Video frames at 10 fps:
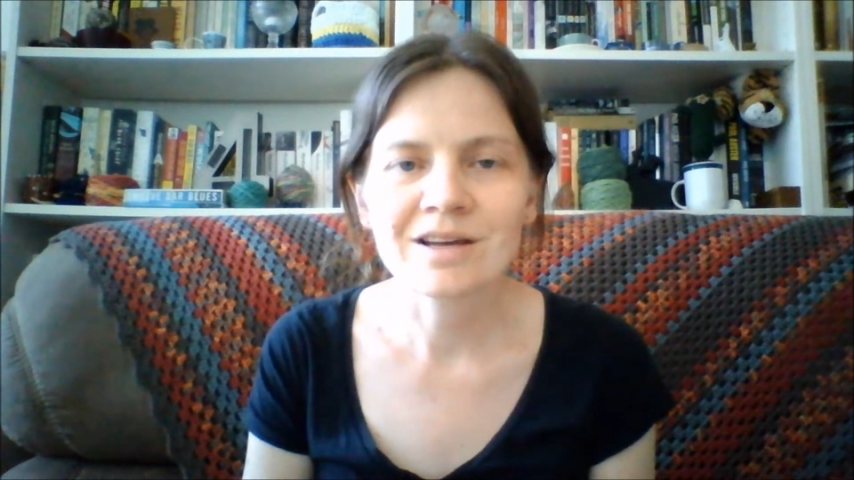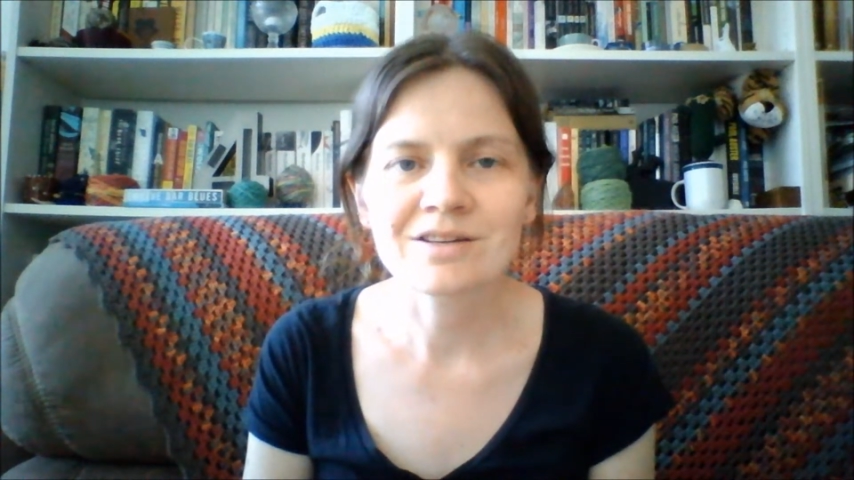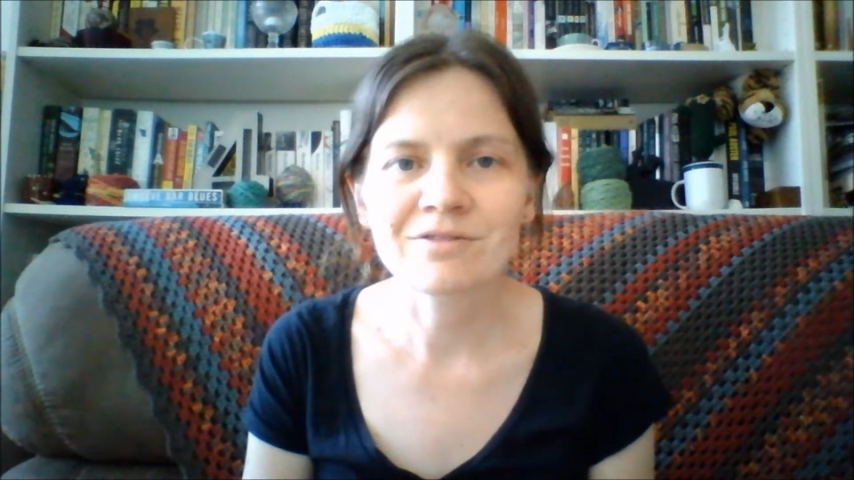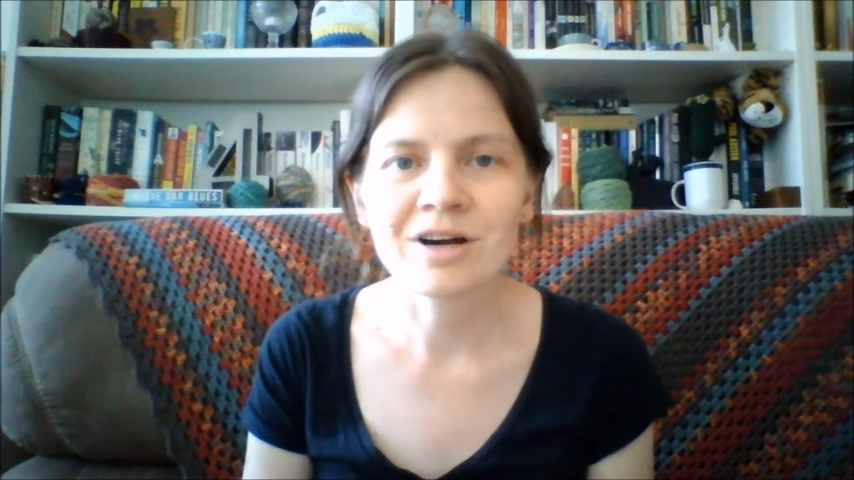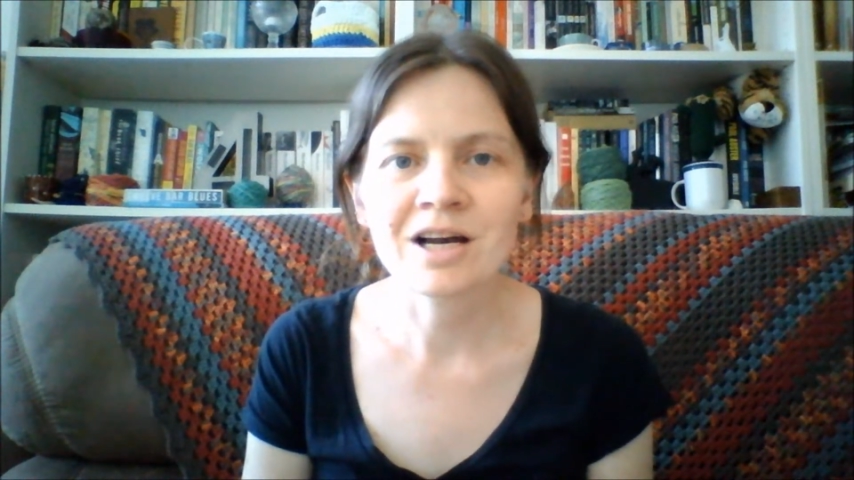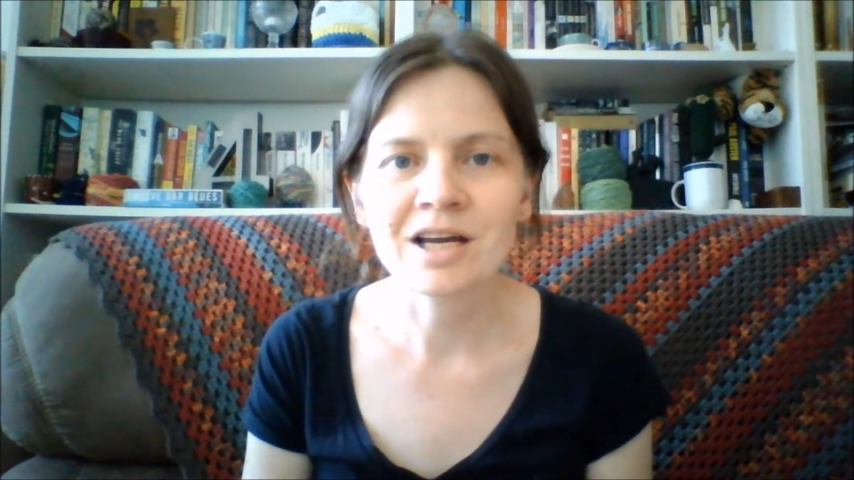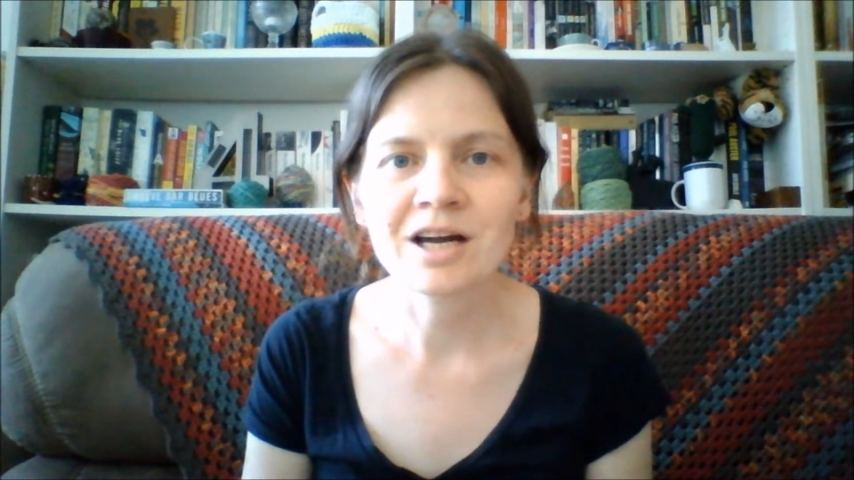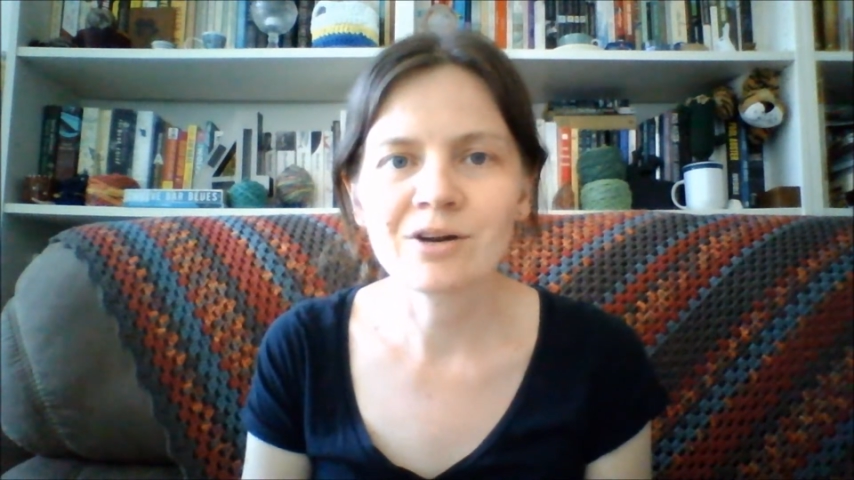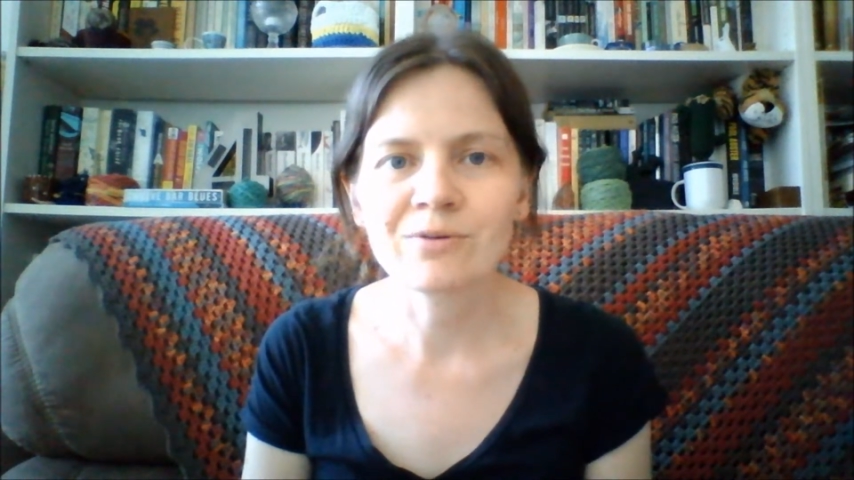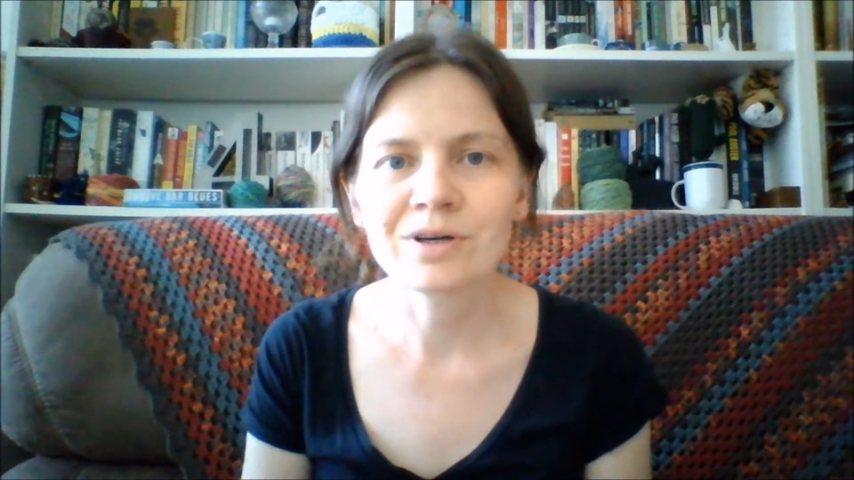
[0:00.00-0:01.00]
different kind of
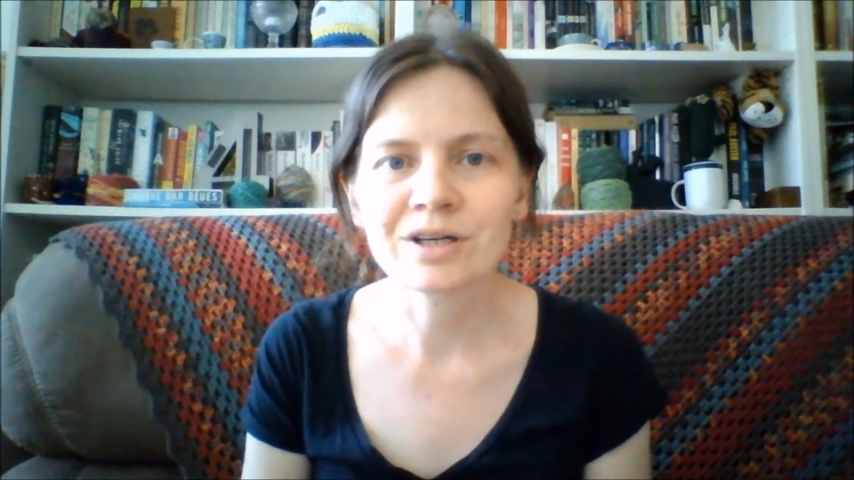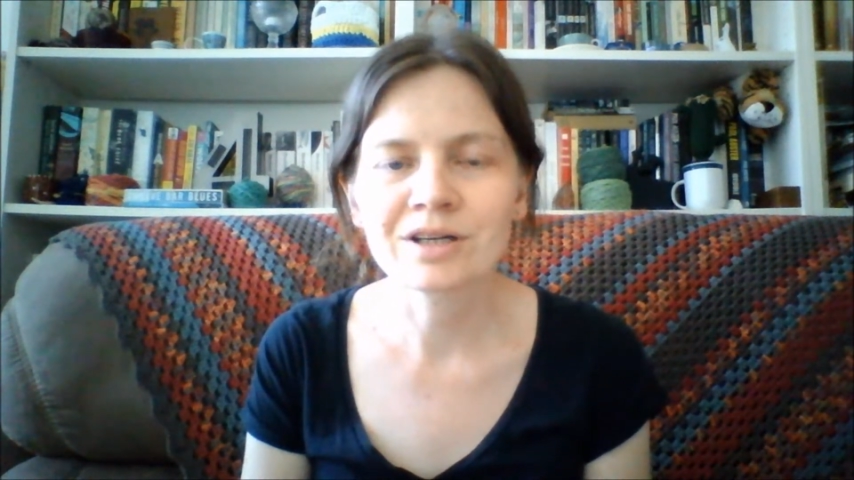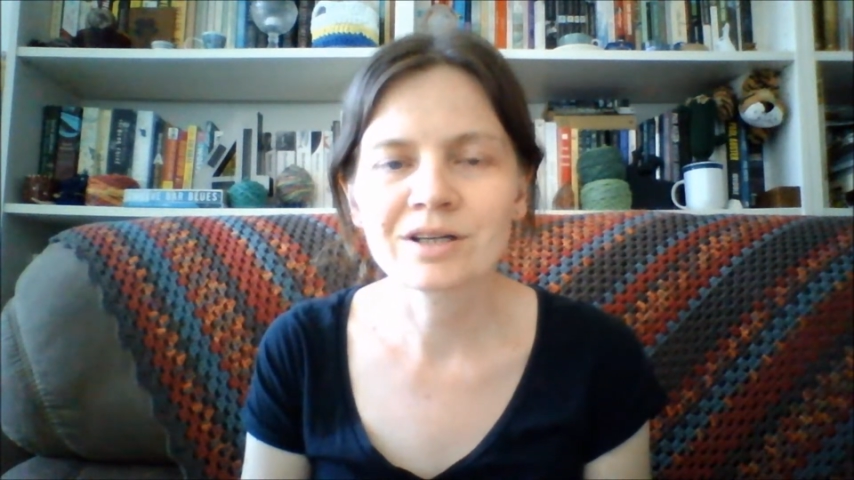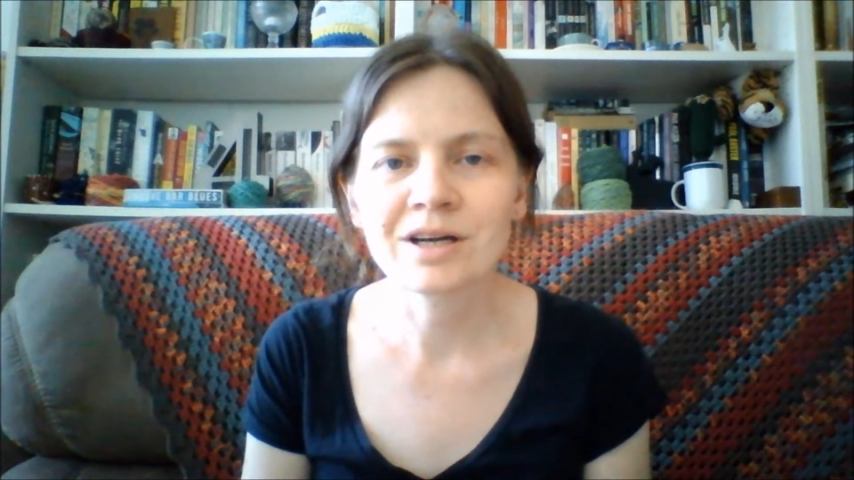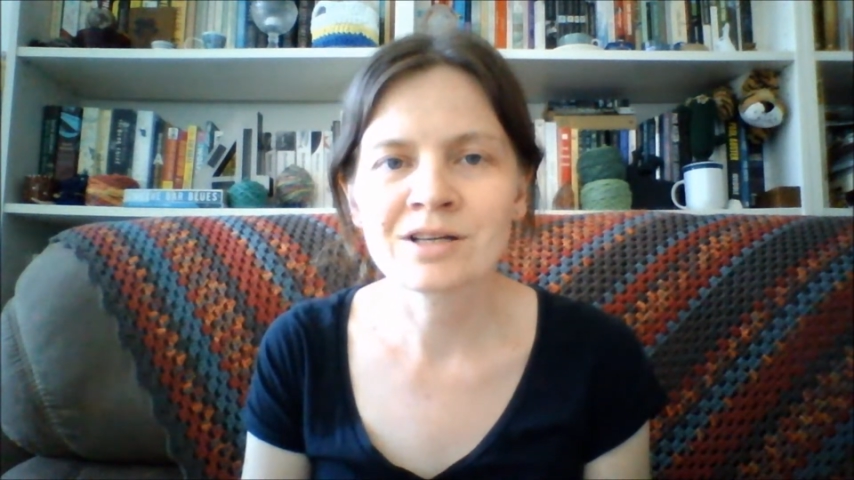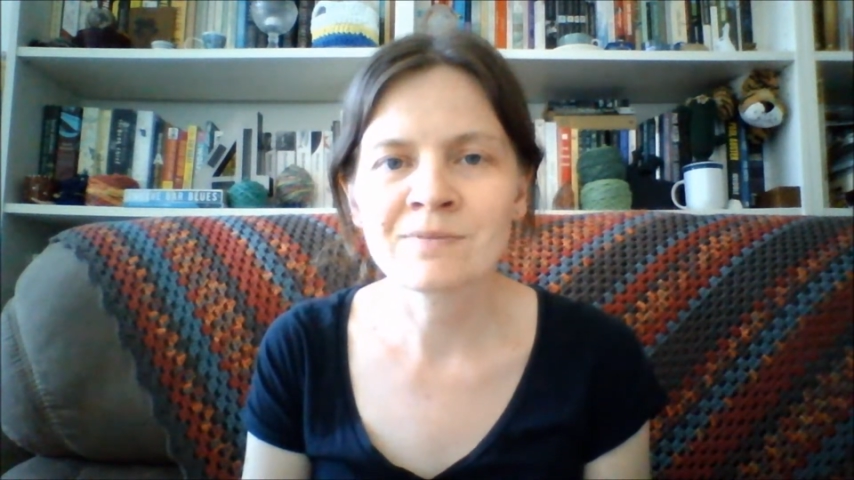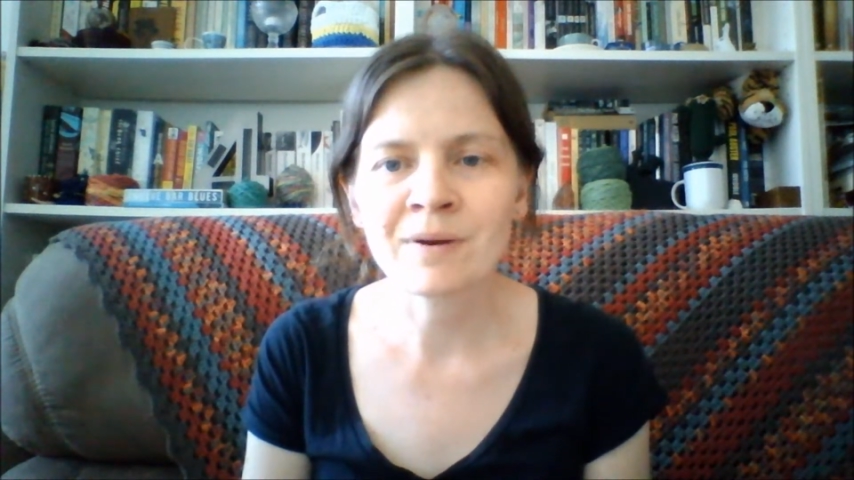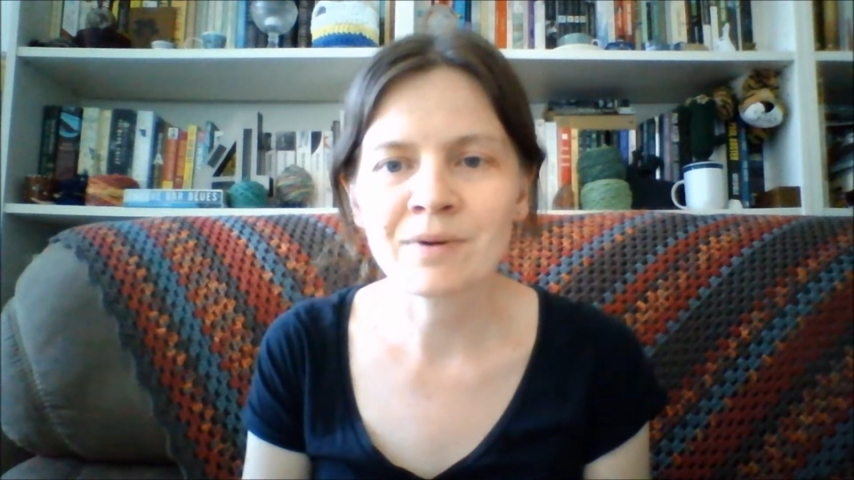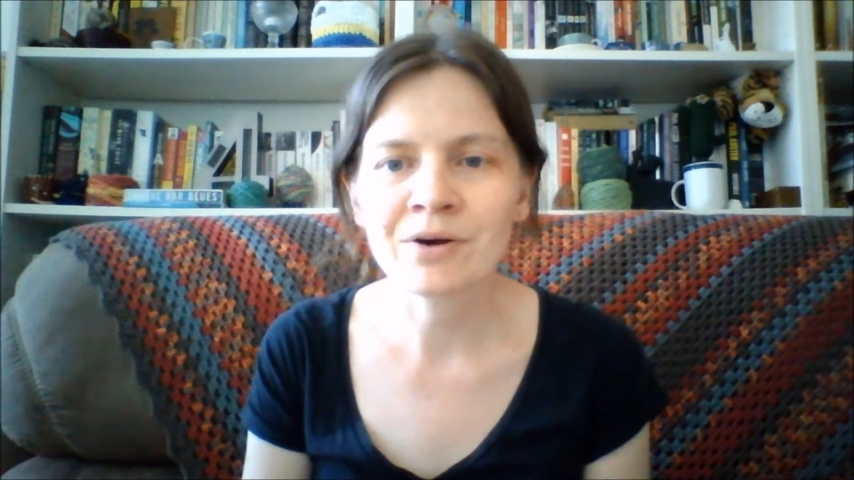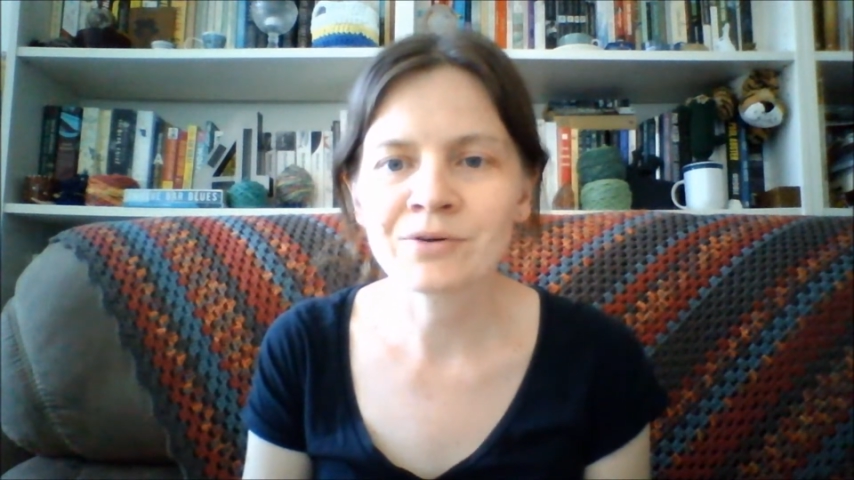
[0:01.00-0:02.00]
colour work under my
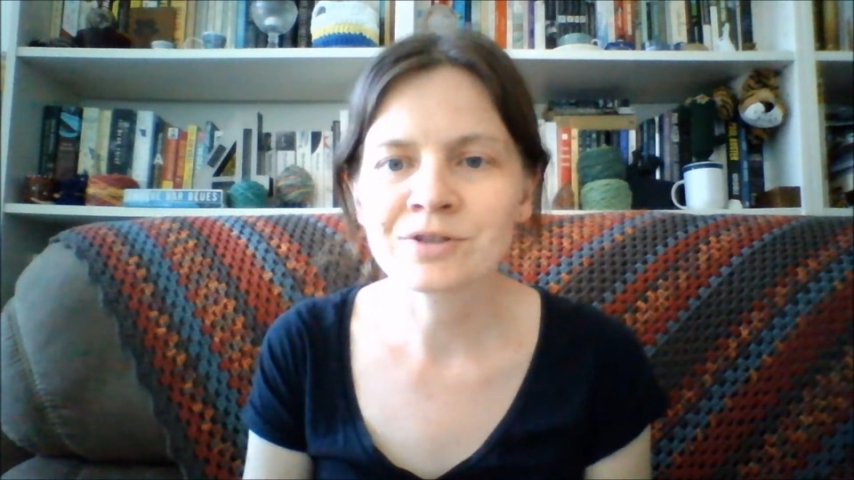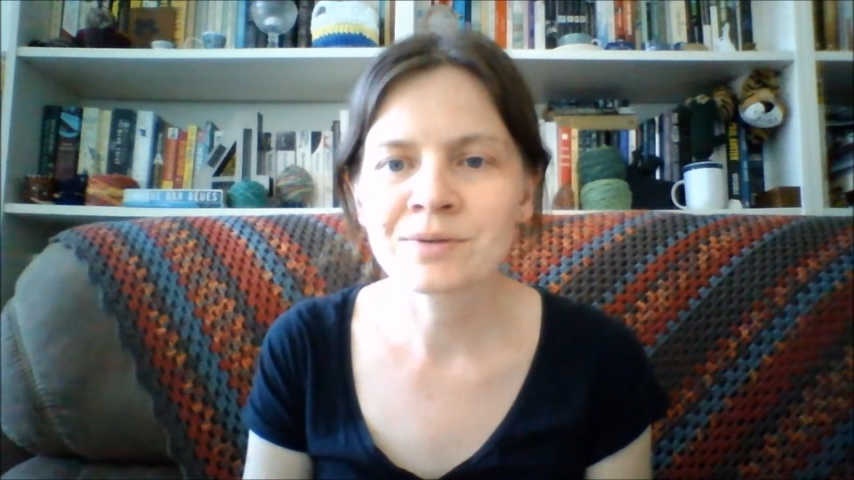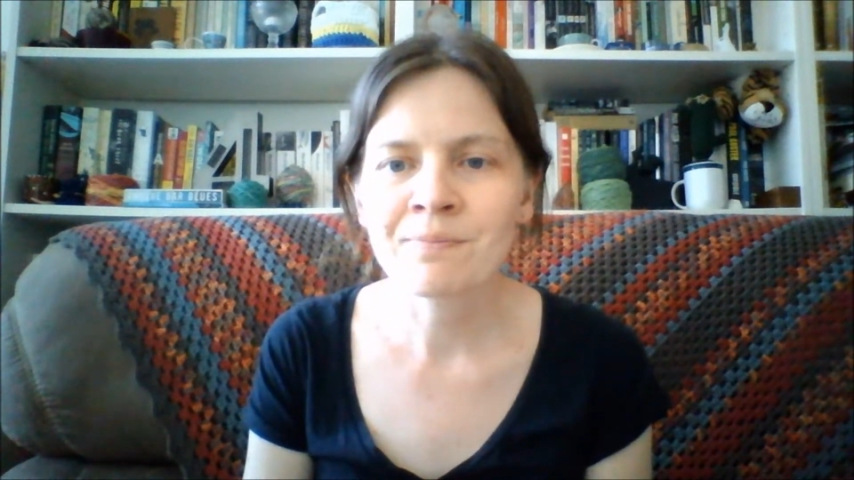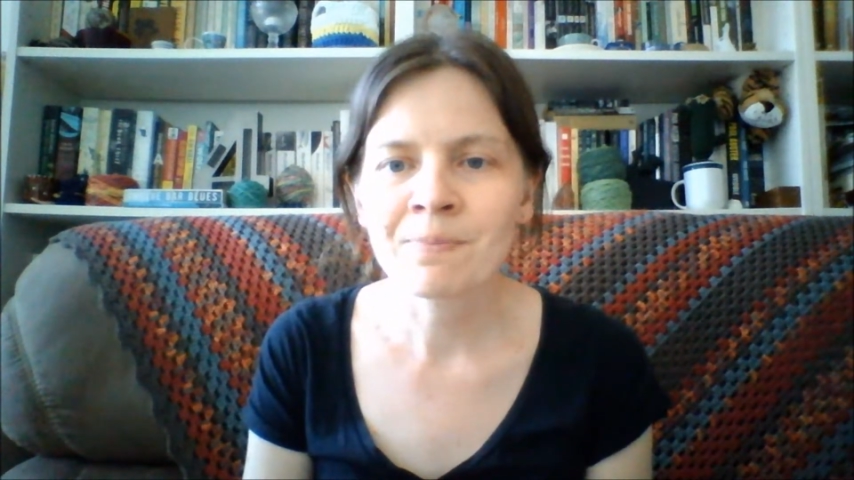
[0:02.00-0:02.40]
belt,